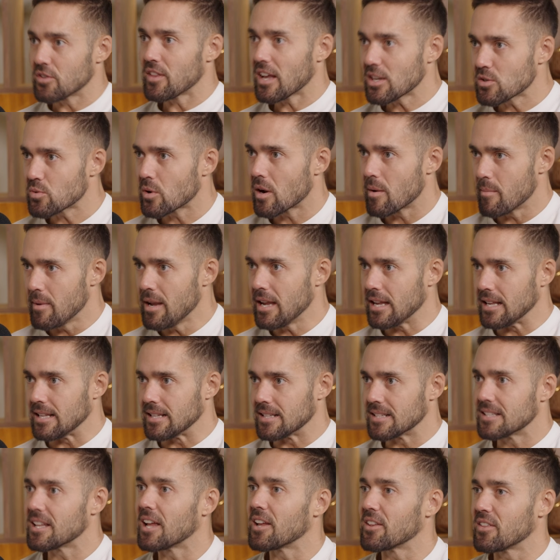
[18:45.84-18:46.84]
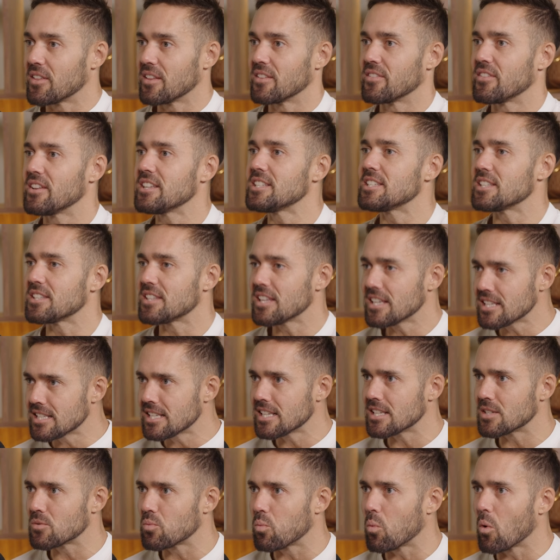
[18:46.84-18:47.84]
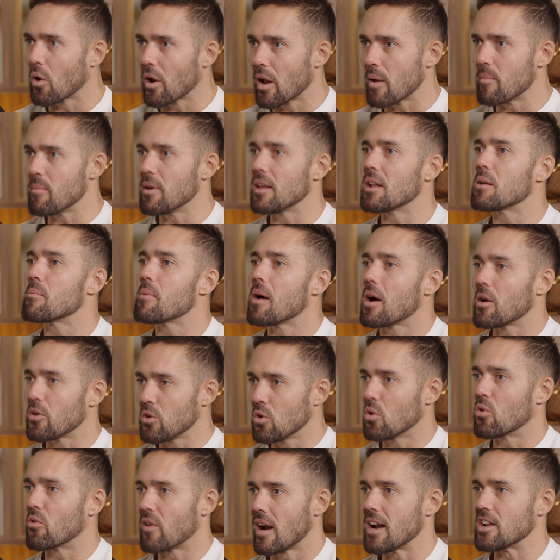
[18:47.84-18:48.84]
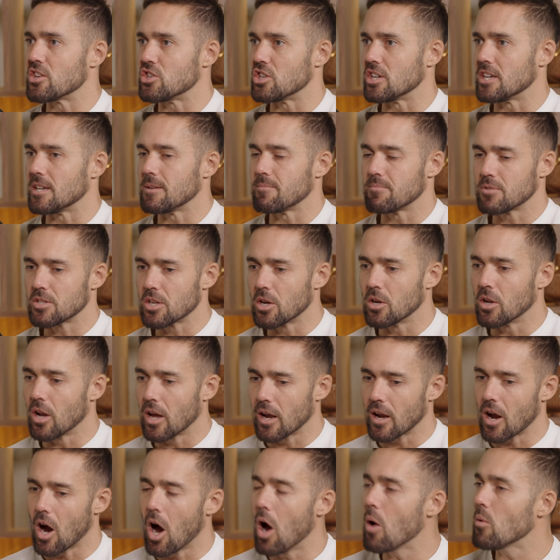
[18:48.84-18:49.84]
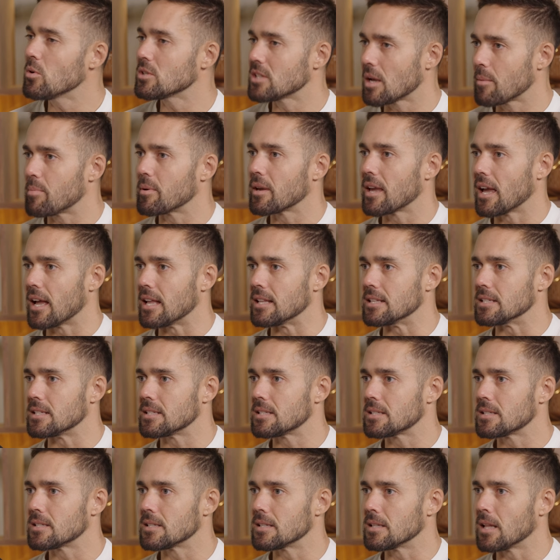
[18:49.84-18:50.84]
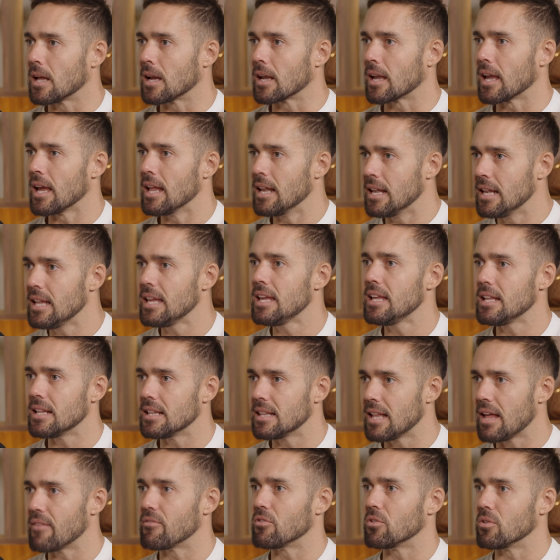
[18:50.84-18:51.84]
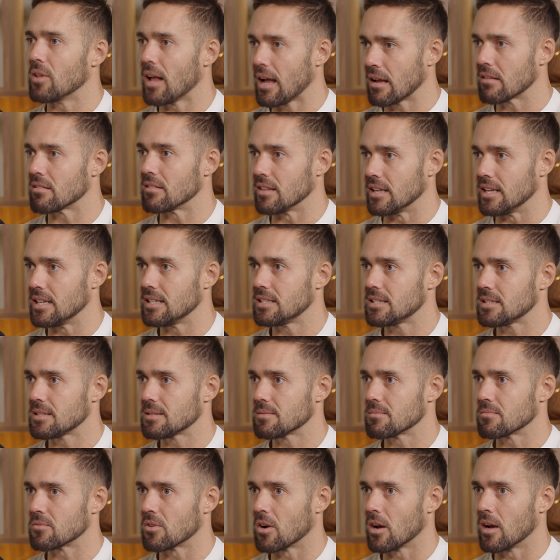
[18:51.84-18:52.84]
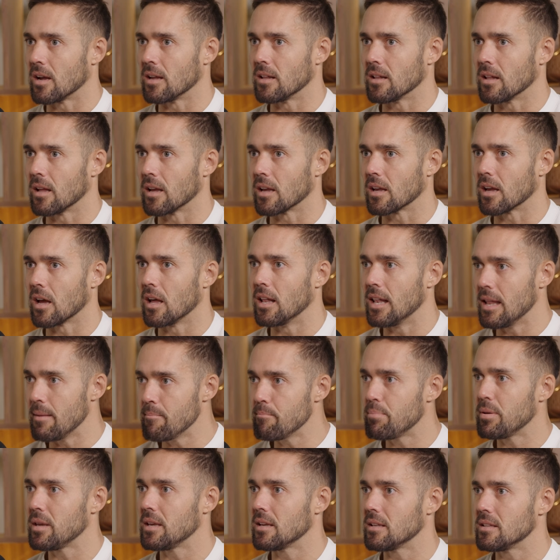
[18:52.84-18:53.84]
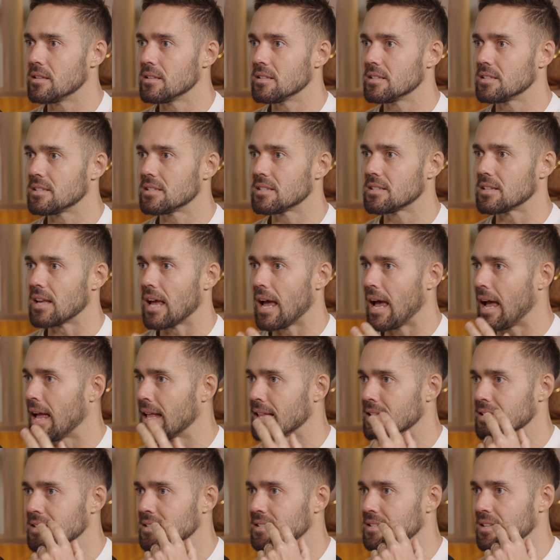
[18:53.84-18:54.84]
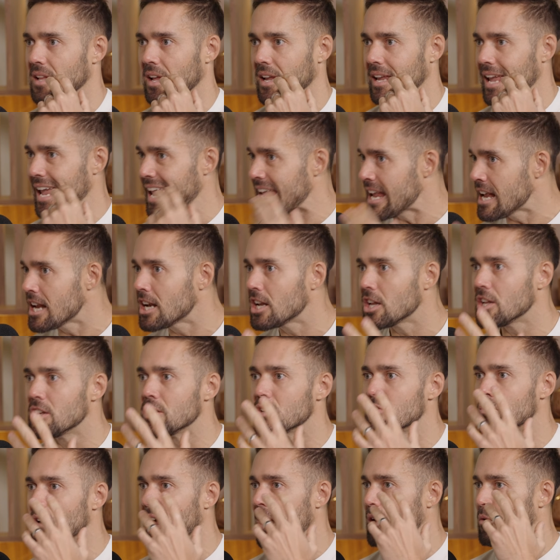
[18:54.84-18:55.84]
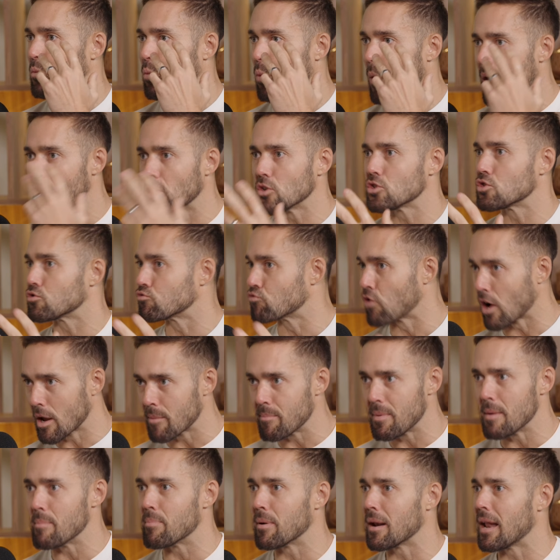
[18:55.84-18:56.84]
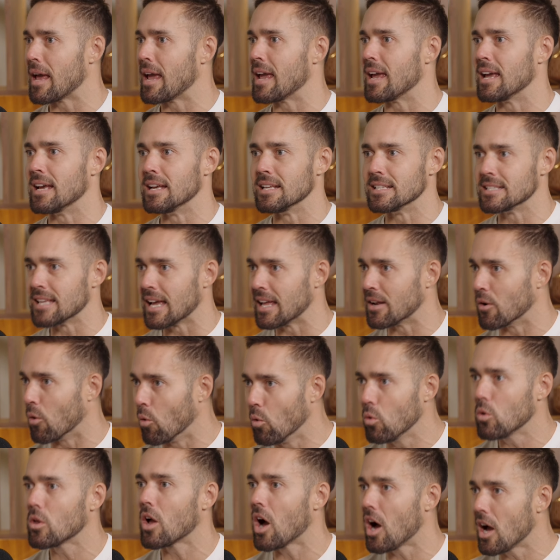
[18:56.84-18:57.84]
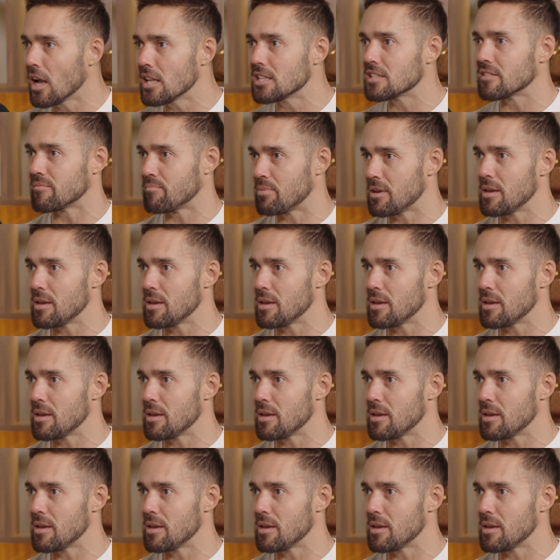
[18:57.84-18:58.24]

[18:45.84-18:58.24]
that's what I mean. Like, this is what I mean about your energy. So like, I was up against like elite level athletes, right? Like Olympians and like England and Welsh rugby players and all kinds of